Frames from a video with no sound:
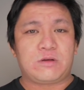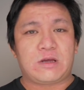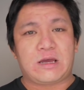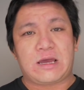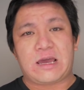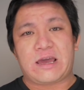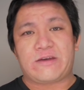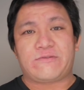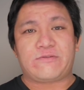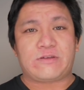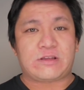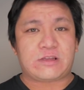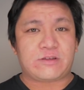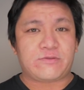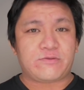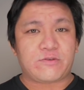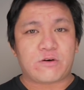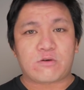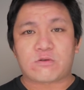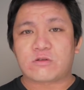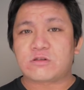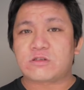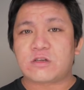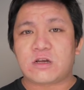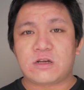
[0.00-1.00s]
have it
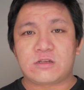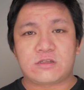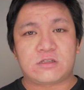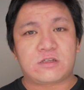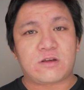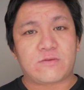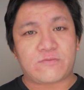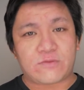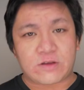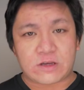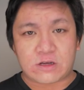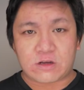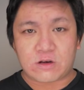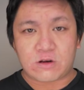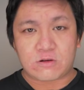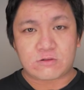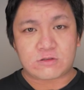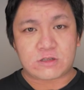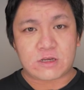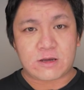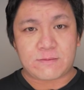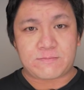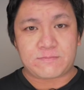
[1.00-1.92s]
focus on something close